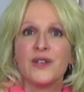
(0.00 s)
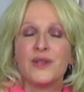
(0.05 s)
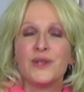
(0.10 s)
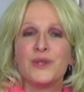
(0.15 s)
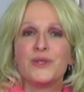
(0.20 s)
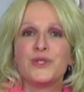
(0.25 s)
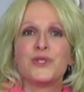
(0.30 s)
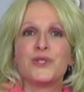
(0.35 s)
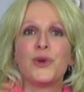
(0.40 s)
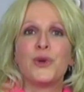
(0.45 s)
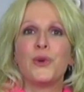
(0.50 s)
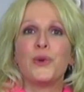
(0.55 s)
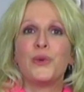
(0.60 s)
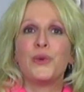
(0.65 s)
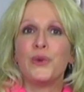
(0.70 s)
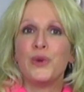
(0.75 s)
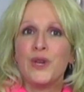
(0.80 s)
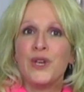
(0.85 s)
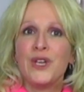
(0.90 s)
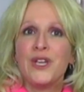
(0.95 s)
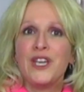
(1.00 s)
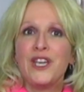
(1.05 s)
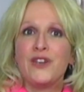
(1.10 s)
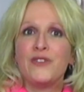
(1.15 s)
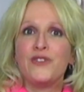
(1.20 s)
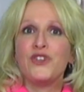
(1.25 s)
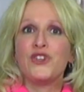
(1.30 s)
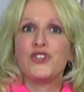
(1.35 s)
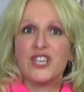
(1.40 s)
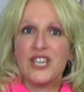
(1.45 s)
So if
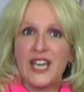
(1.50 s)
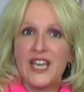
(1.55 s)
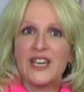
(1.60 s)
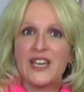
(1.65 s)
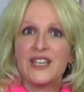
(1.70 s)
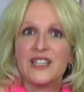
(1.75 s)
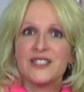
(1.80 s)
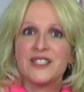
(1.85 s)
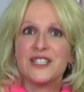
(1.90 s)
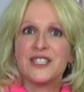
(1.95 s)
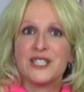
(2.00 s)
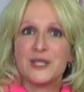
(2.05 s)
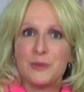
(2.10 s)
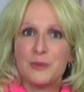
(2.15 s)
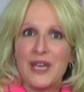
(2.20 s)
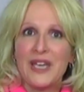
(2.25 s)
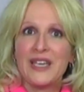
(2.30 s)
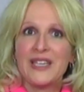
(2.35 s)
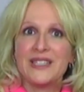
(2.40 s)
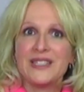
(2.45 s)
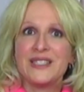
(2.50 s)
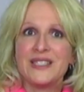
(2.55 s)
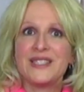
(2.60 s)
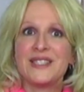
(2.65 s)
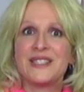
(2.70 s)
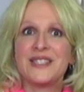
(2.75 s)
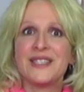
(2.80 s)
you can get into space,